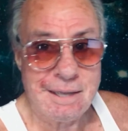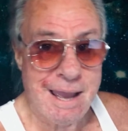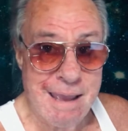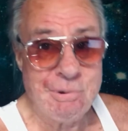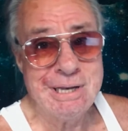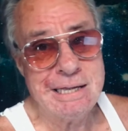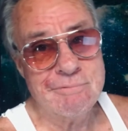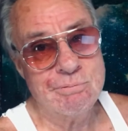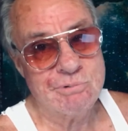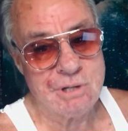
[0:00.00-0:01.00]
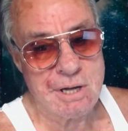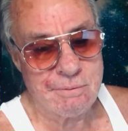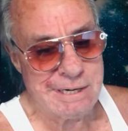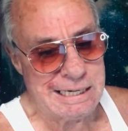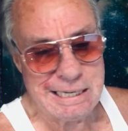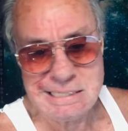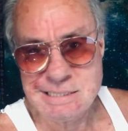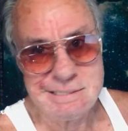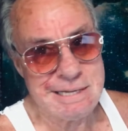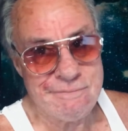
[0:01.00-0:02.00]
I am going to give some songwriting
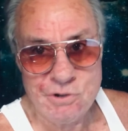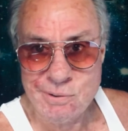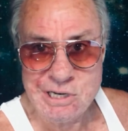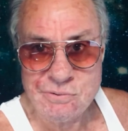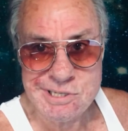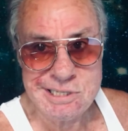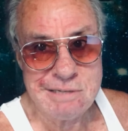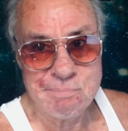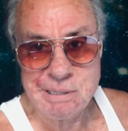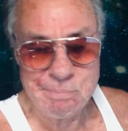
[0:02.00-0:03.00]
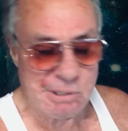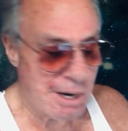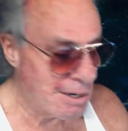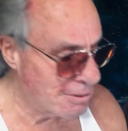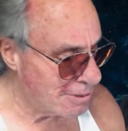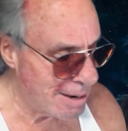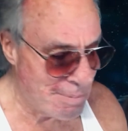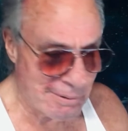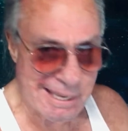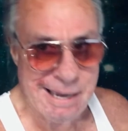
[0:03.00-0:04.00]
lessons. If you're interested, if people are, drop
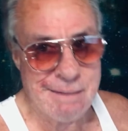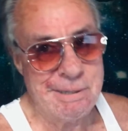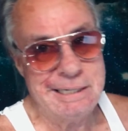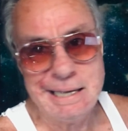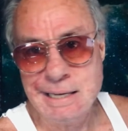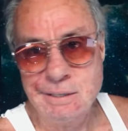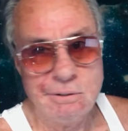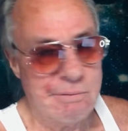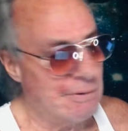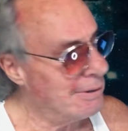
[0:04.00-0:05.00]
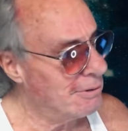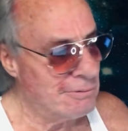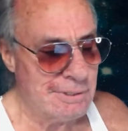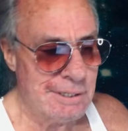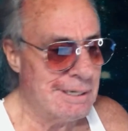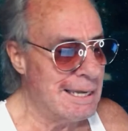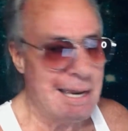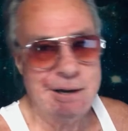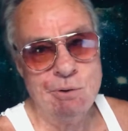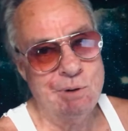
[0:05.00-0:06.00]
a comment. I don't know if you're interested or not.
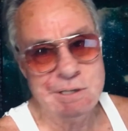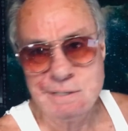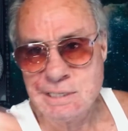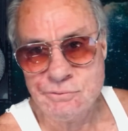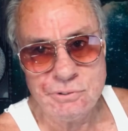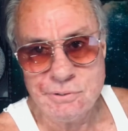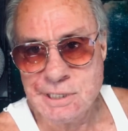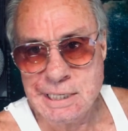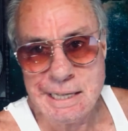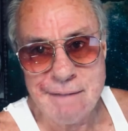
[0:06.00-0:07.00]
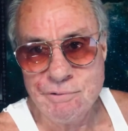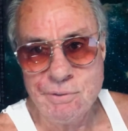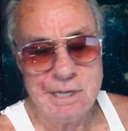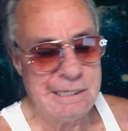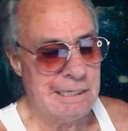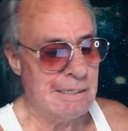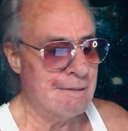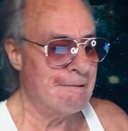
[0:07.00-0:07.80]
I don't know what you kids do today. I have no idea.